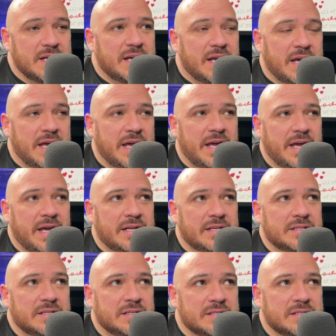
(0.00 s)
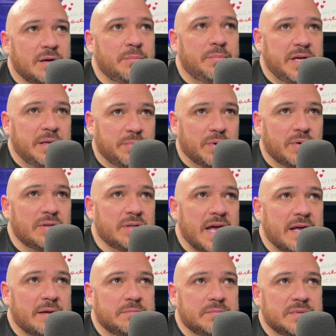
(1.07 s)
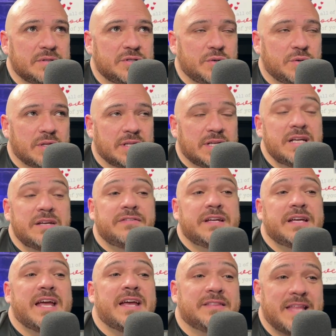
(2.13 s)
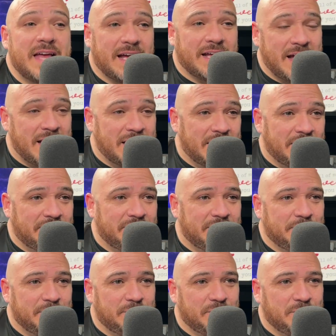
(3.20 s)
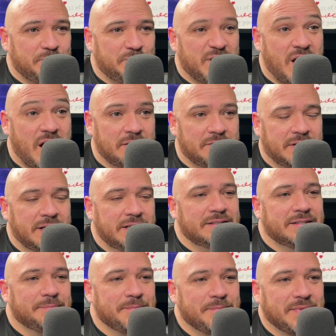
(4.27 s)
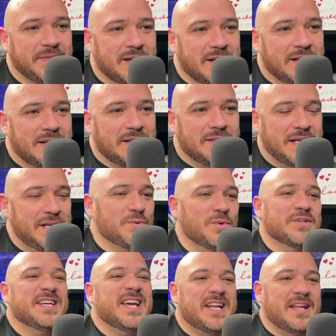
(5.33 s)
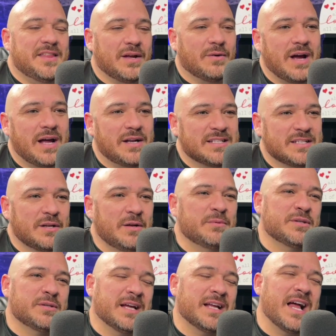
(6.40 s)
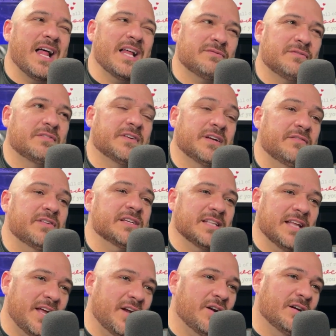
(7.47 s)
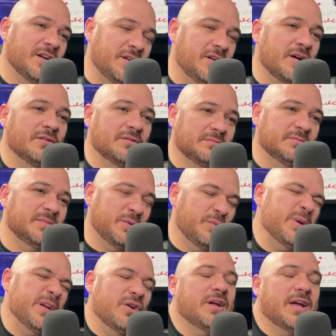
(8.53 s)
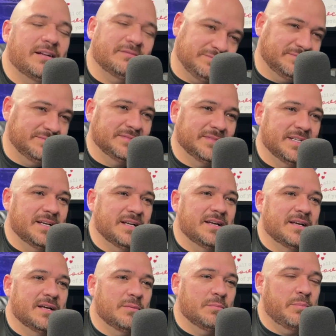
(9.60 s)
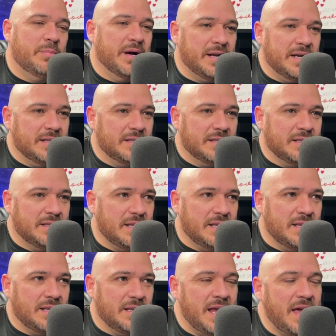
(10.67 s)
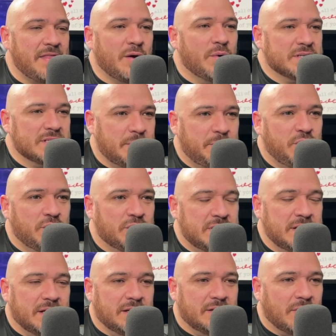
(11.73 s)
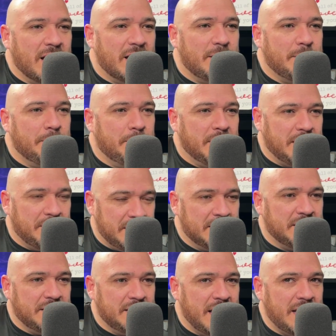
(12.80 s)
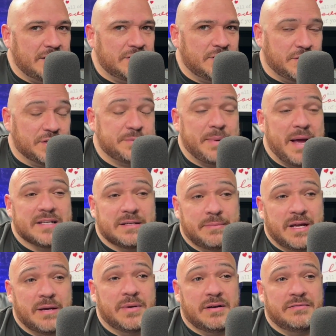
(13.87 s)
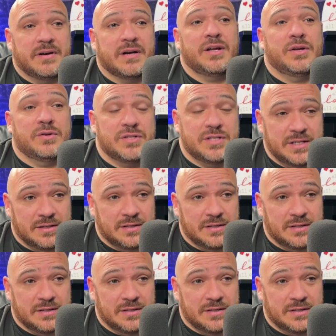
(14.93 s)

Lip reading: And some people, like, to alleviate that kind of conflict, they just won't say anything, right? It's almost like, I'll ask for forgiveness later and, it'll be okay. But yeah, that wasn't a huge deal, right? But at the end of the day, to your spouse, it may have been a very huge deal.